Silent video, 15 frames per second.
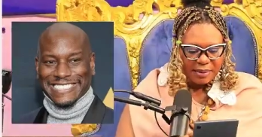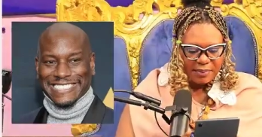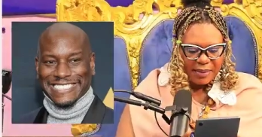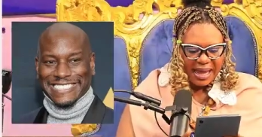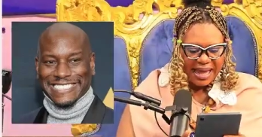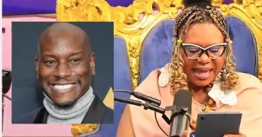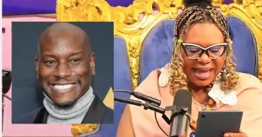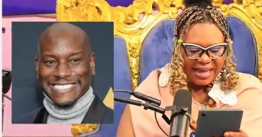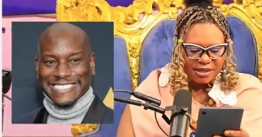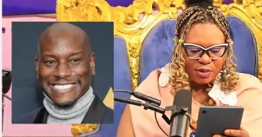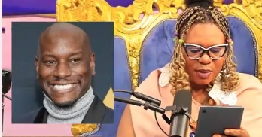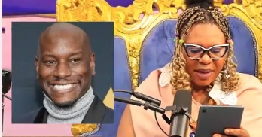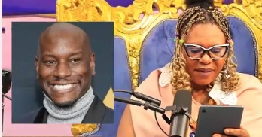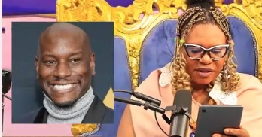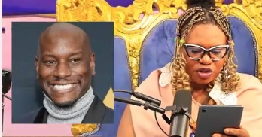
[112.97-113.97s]
Speaker 1: My
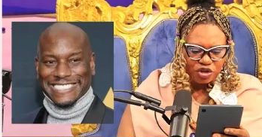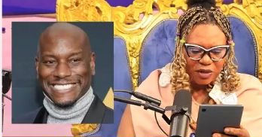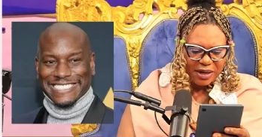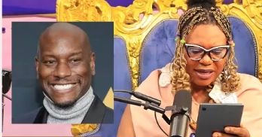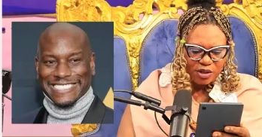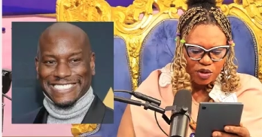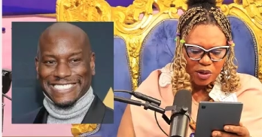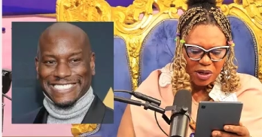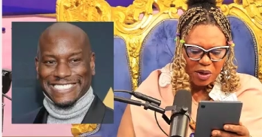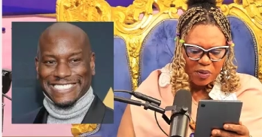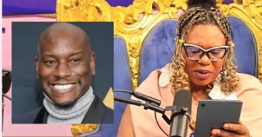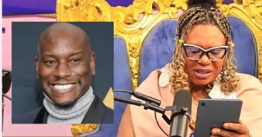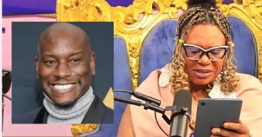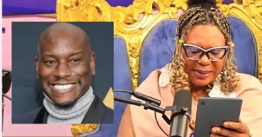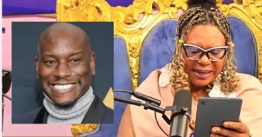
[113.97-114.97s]
ex-wife is trying to
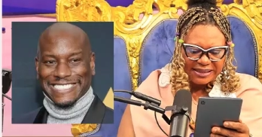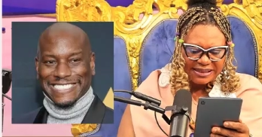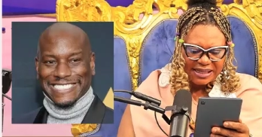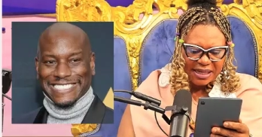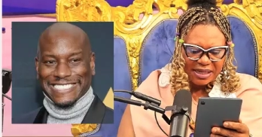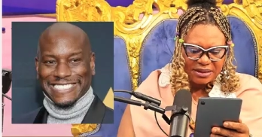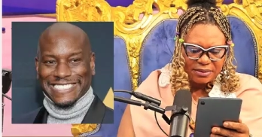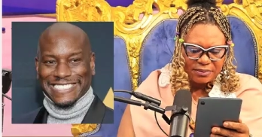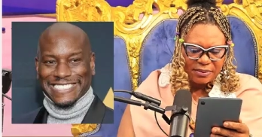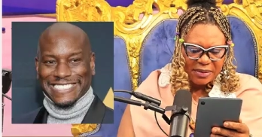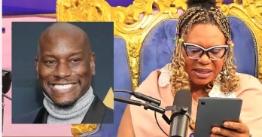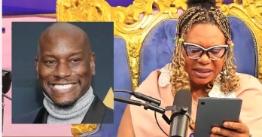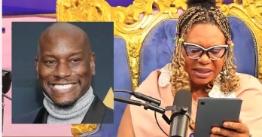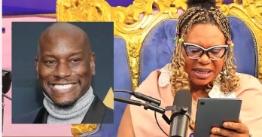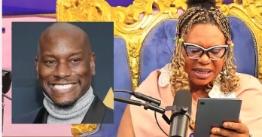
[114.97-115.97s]
increase my child
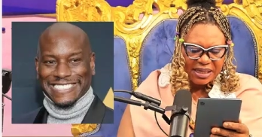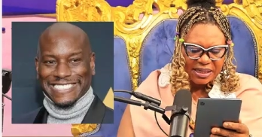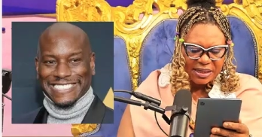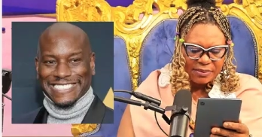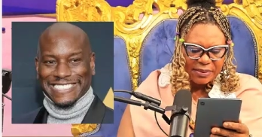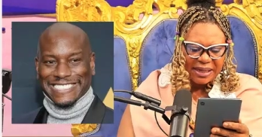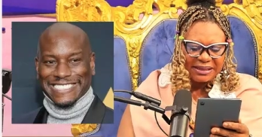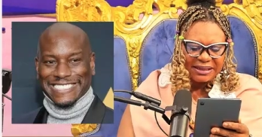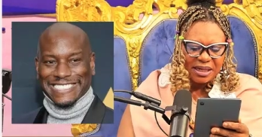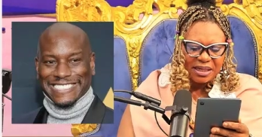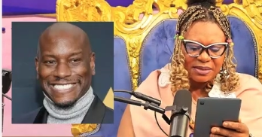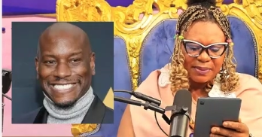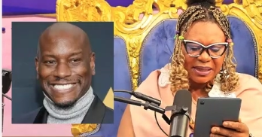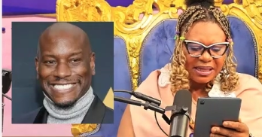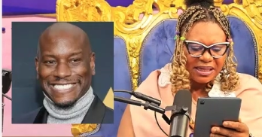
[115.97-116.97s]
monthly my
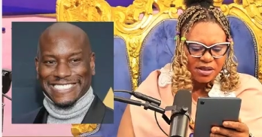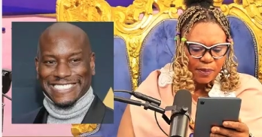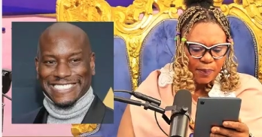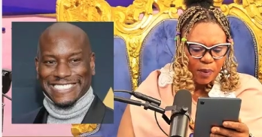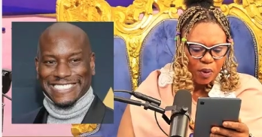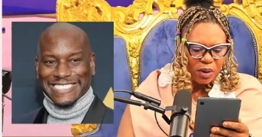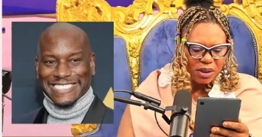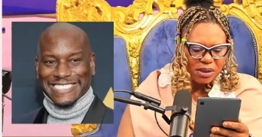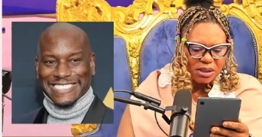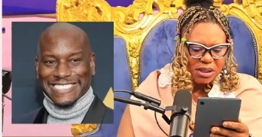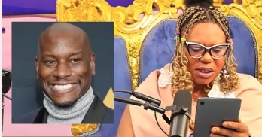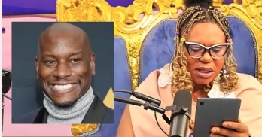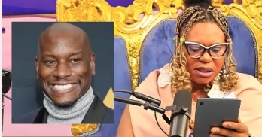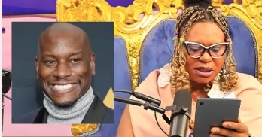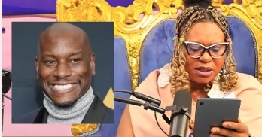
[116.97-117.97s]
child's monthly support
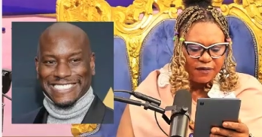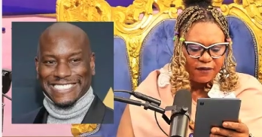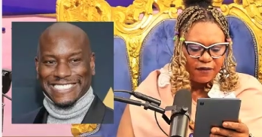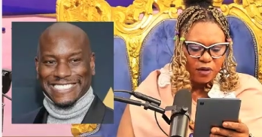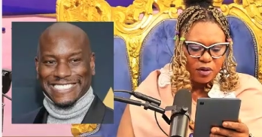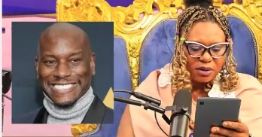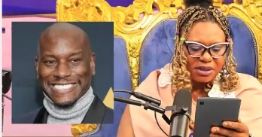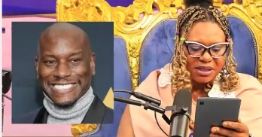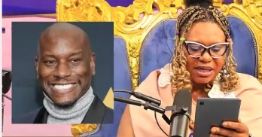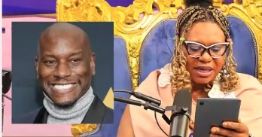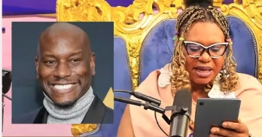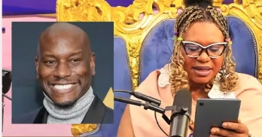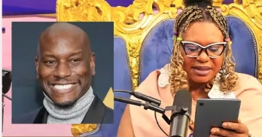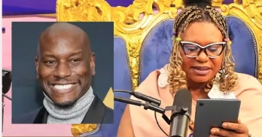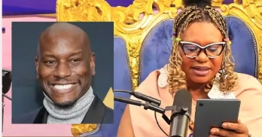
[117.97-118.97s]
to
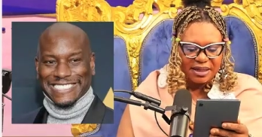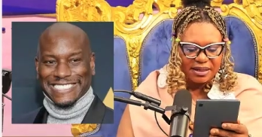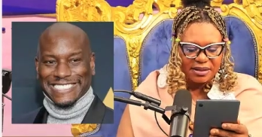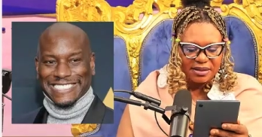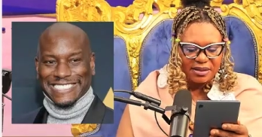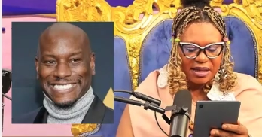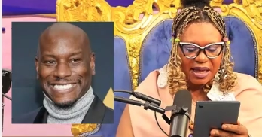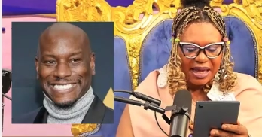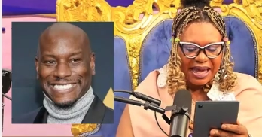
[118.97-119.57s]
40k dollars.